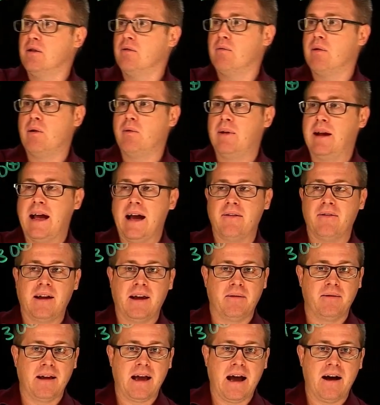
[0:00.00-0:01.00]
when we have
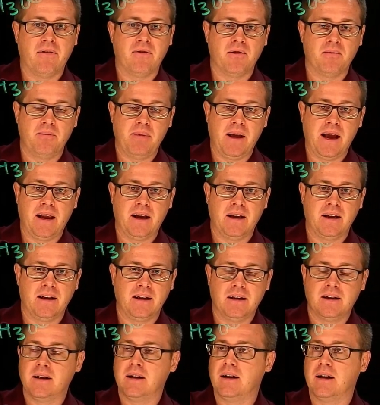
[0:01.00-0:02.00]
a alpha beta
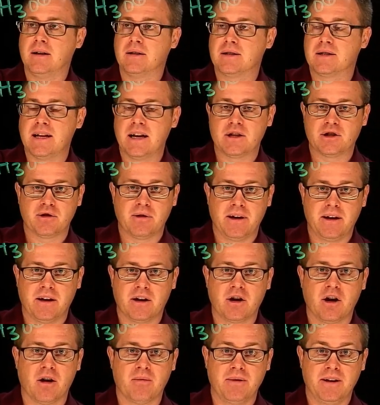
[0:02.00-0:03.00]
unsaturated
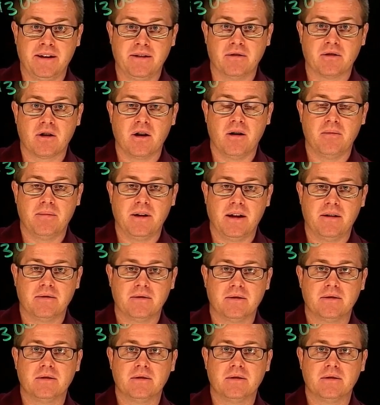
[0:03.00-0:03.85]
carbonyl compound?